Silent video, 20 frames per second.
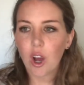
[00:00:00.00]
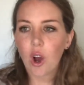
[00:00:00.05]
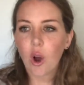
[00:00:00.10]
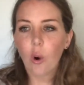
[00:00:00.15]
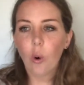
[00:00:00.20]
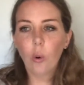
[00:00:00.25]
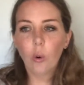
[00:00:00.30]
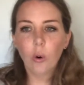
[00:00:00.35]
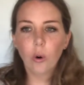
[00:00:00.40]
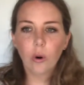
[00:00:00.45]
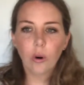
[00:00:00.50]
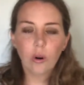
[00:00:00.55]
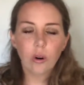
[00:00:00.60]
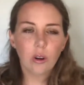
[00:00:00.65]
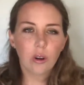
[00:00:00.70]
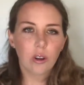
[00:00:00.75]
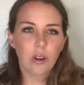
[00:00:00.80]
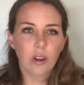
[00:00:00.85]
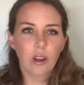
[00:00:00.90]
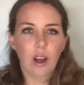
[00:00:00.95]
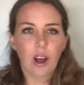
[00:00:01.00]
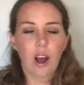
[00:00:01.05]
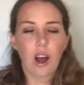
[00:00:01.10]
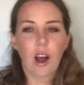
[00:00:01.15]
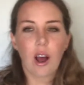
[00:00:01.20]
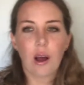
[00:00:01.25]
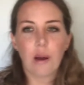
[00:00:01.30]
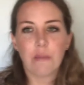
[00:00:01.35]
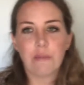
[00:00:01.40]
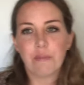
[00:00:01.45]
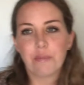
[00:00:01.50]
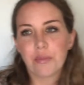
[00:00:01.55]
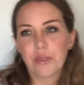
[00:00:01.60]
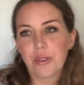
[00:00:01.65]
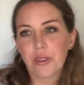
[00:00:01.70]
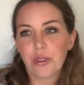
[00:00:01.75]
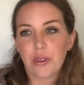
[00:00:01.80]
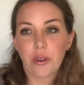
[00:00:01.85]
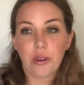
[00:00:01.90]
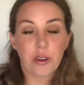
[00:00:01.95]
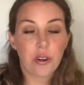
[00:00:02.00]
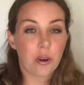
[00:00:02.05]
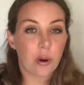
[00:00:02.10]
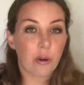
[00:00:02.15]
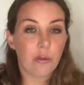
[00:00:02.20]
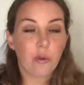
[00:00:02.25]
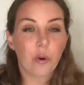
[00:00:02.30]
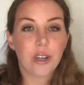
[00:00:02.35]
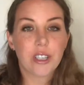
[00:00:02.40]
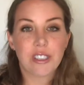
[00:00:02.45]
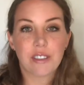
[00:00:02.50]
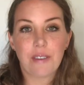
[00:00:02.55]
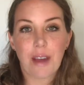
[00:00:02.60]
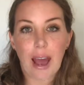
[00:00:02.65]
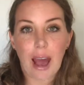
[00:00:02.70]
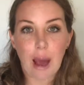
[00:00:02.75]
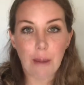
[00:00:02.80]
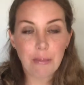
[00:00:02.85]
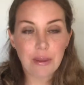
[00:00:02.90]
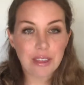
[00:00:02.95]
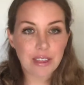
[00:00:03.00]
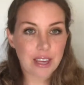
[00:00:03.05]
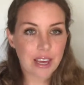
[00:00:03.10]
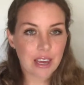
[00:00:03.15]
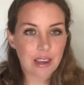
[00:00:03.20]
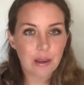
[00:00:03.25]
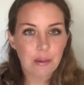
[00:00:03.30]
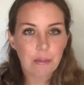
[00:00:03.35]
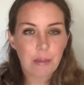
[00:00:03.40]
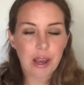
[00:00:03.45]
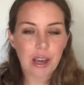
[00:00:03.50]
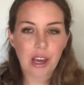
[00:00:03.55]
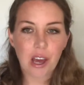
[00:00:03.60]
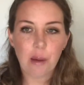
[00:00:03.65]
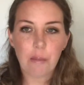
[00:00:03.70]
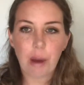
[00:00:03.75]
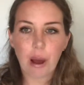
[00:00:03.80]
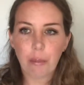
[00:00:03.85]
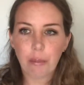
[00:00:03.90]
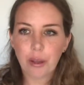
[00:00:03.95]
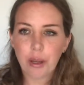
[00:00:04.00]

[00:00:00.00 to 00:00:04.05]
Or a voice of apathy might come up,